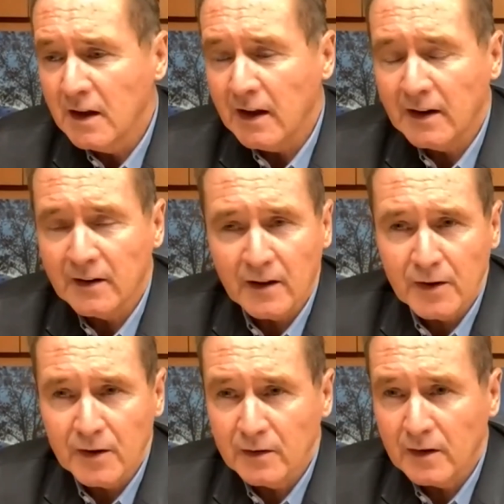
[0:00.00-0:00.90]
and
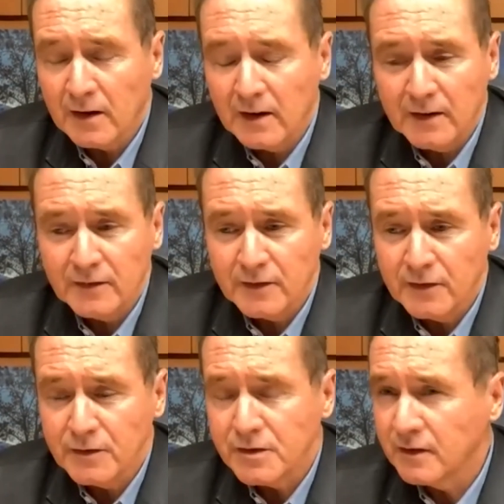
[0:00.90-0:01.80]
other
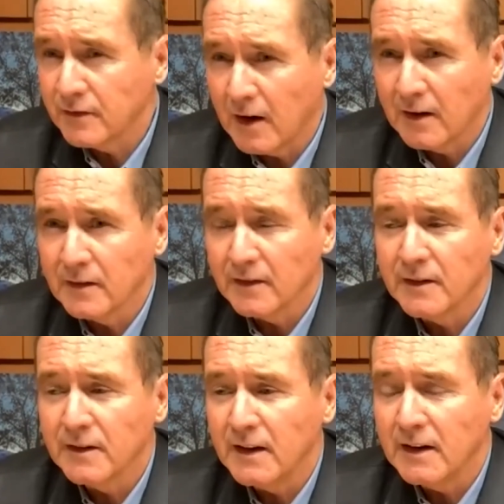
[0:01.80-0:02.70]
institutions of higher
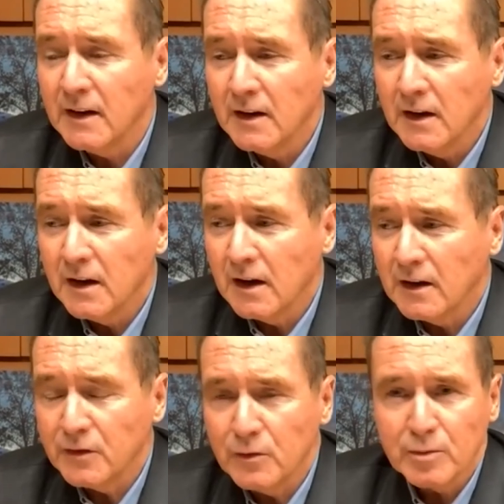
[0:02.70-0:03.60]
learning
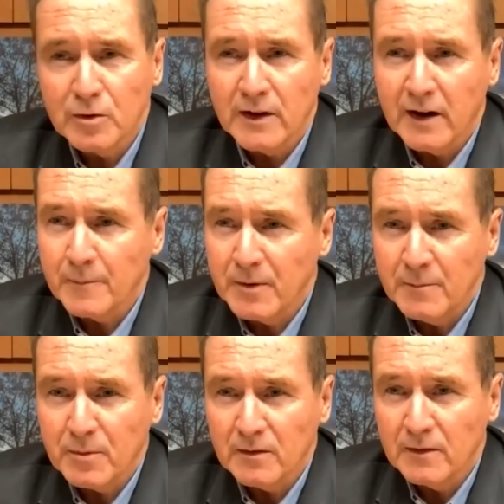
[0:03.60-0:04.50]
to employ our
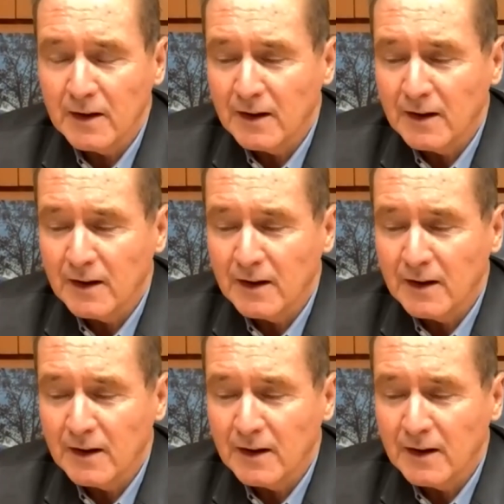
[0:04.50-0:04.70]
people.